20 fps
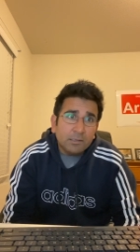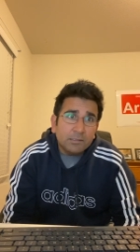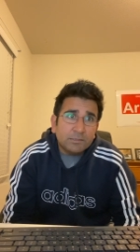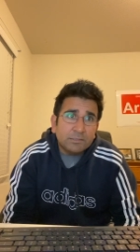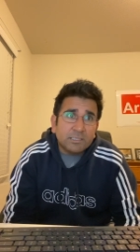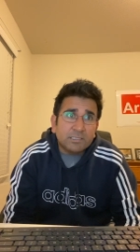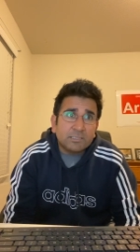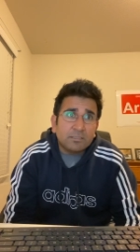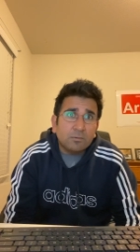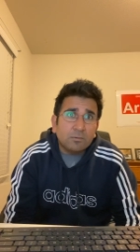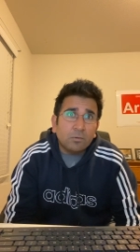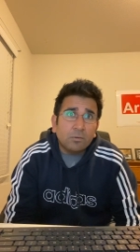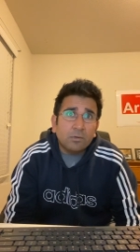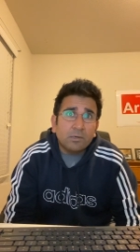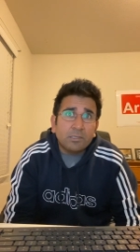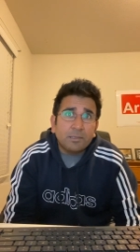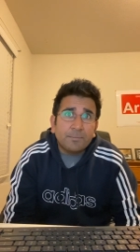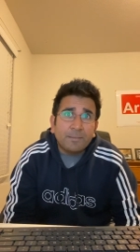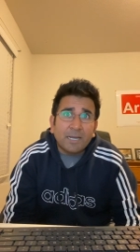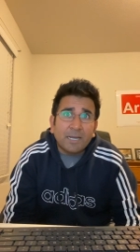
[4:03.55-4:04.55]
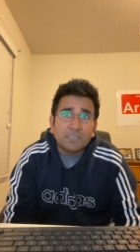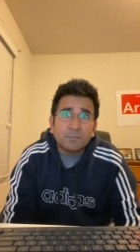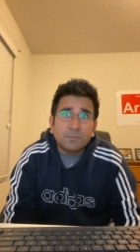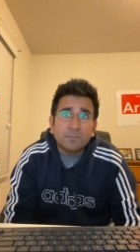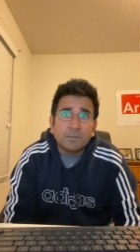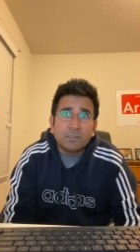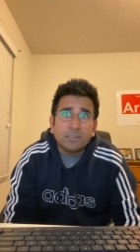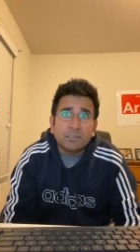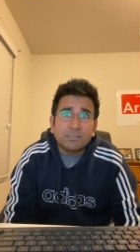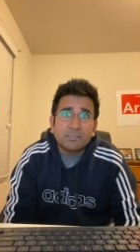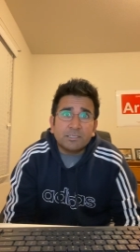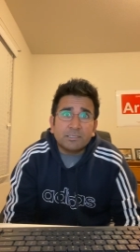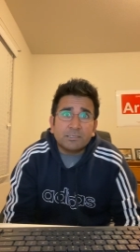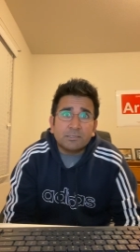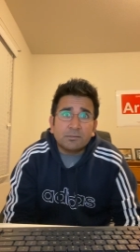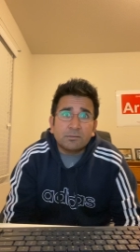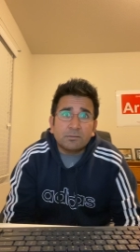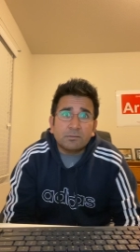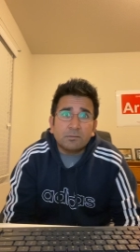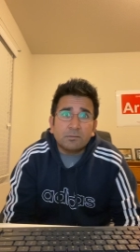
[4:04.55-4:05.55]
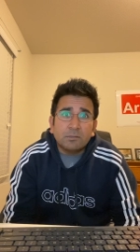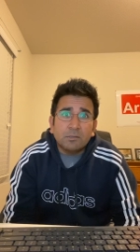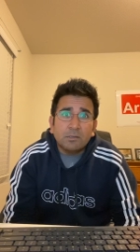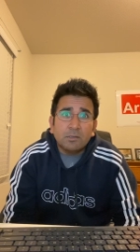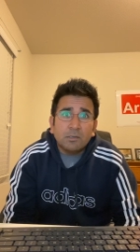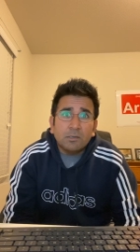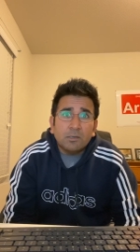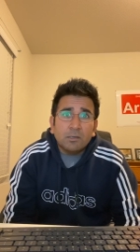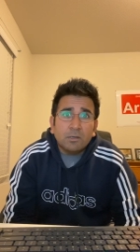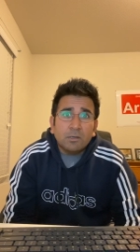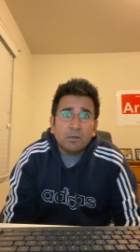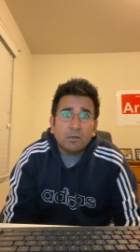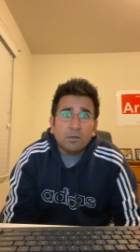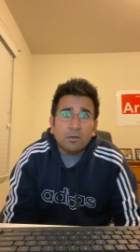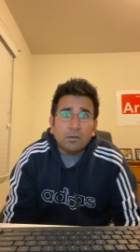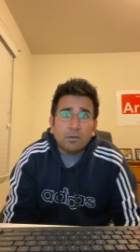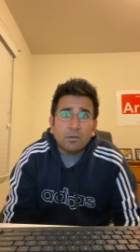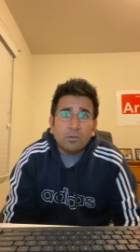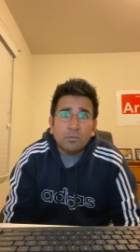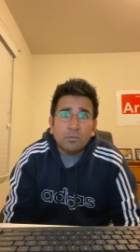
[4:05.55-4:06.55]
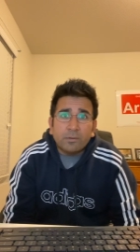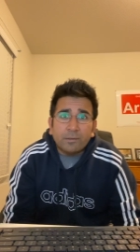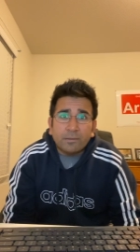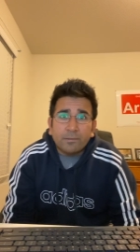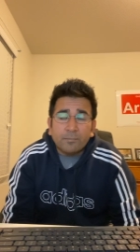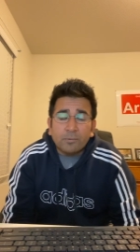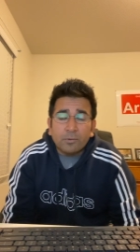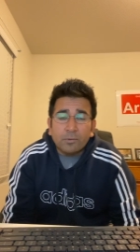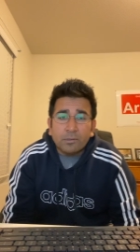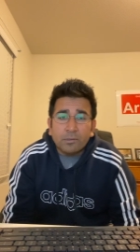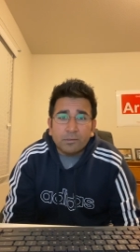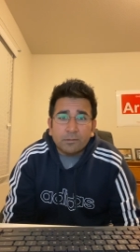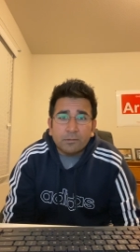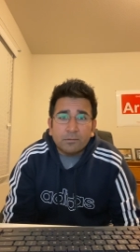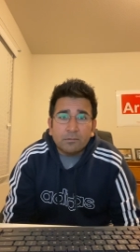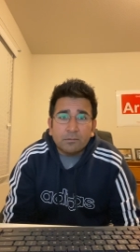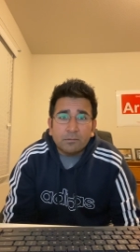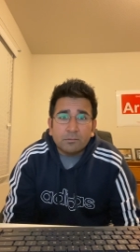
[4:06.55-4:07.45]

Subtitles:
Jason Holder, the batsman, and Jason Holder, the bowler.